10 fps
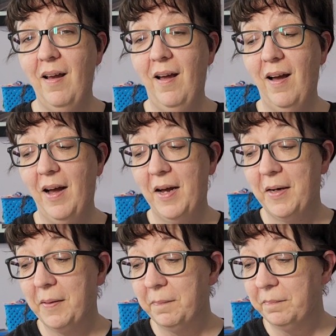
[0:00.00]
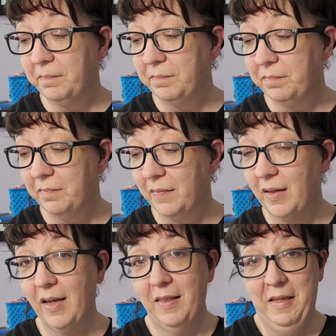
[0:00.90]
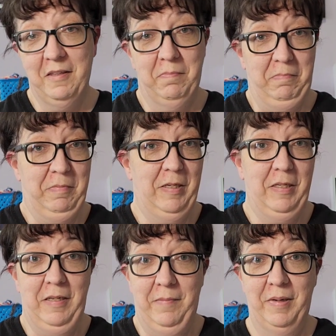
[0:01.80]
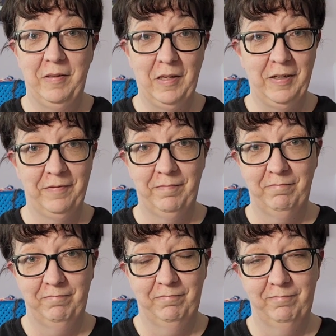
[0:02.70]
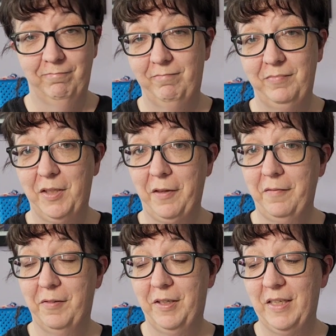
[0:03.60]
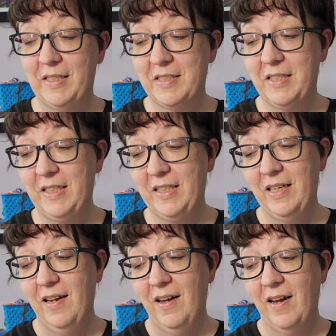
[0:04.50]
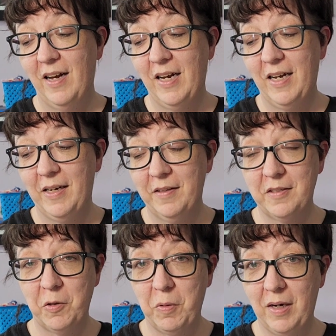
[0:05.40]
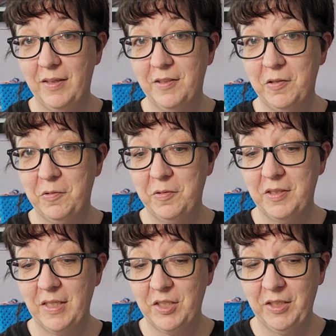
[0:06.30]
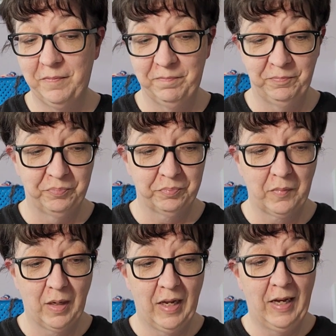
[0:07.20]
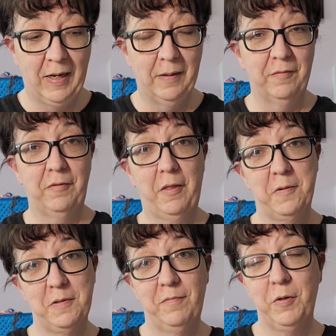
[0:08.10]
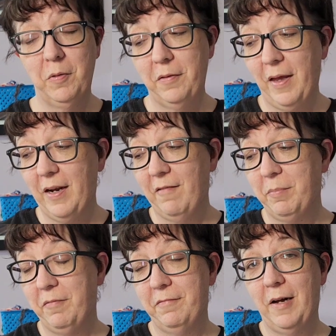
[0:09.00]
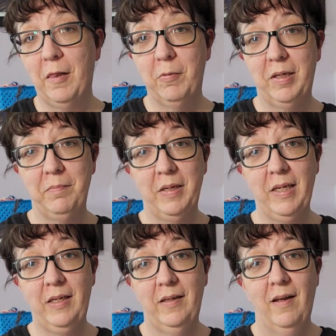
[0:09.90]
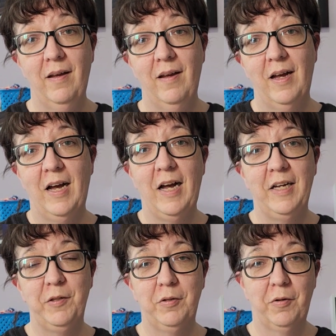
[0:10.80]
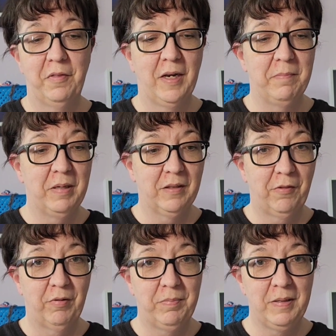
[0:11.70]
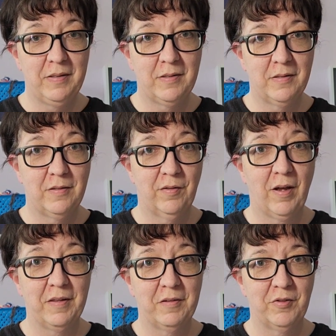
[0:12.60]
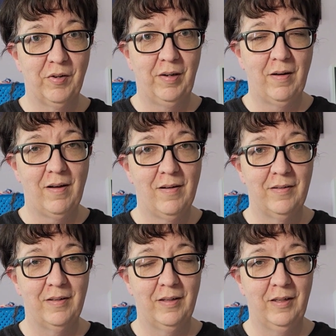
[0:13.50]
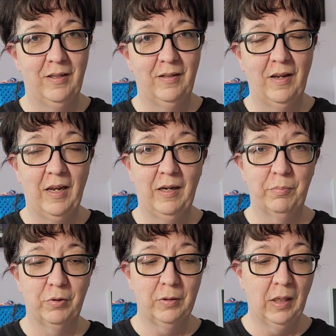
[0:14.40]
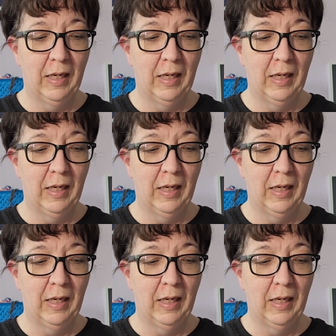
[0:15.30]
And that's about it about life. Nothing really exciting. So on to stitching. For those of you that have been following me, you know that I picked 3 pieces to concentrate on in April.